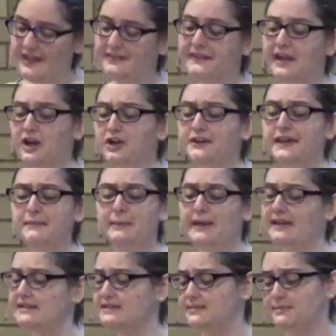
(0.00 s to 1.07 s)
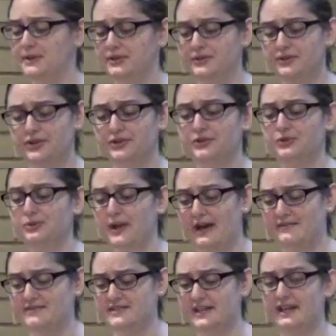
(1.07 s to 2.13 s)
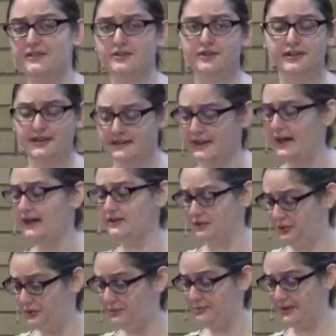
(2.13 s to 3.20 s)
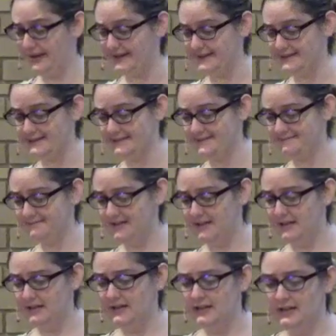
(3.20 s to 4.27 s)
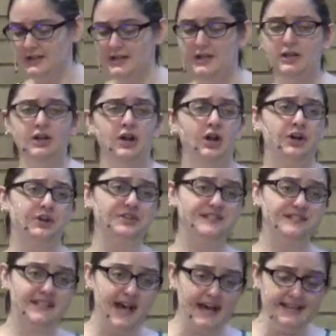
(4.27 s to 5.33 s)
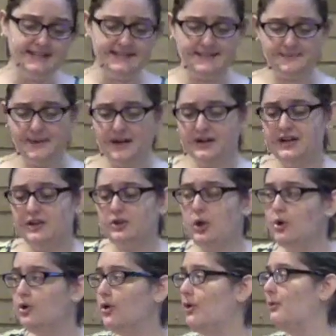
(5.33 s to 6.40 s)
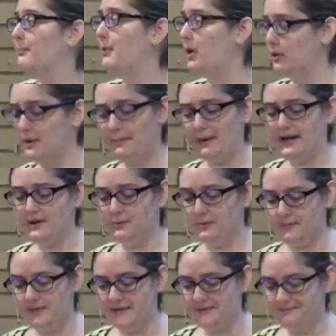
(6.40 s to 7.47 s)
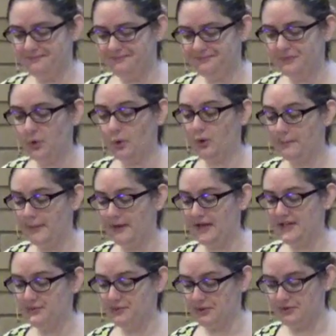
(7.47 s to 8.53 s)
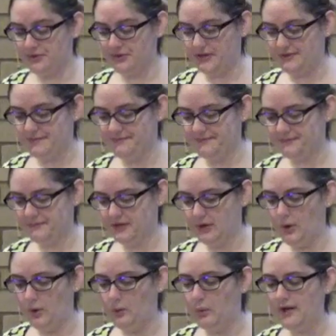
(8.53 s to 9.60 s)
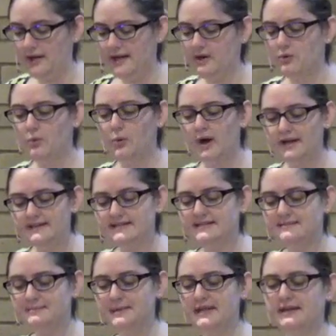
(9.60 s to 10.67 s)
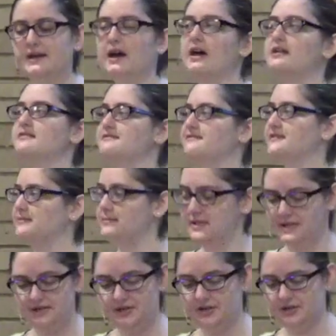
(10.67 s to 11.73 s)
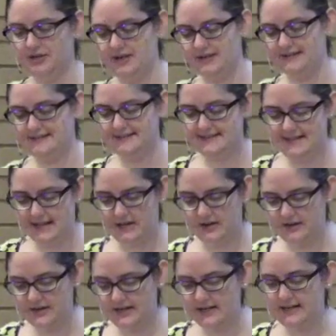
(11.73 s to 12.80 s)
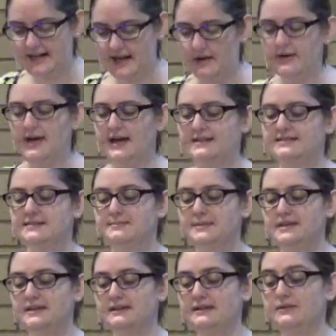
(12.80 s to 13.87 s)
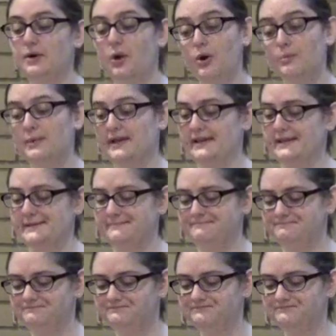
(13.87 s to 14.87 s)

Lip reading: There they begin to build their new life together in that new place. Her sons marry local Moabite women, Orpah and Ruth. What had once been unfamiliar and scary now had to be home again.